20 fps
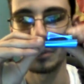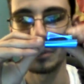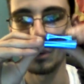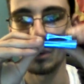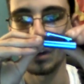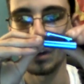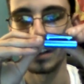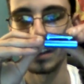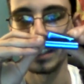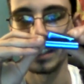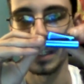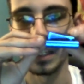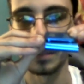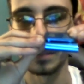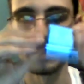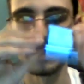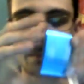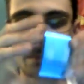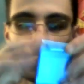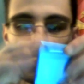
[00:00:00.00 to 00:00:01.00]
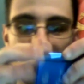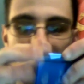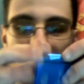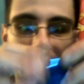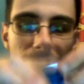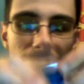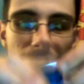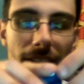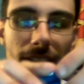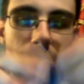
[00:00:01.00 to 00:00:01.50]
quality than
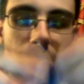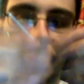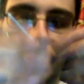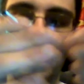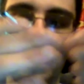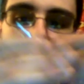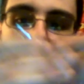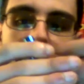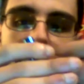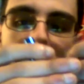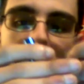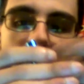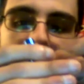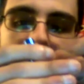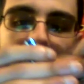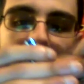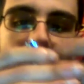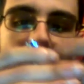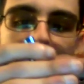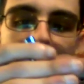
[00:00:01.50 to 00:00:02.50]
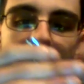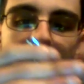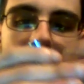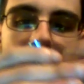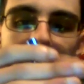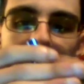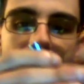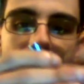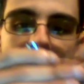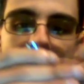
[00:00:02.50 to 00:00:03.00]
this thing. I mean,
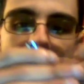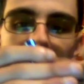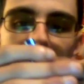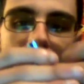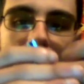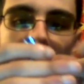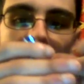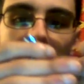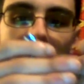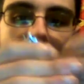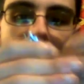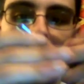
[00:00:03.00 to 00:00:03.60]
this is all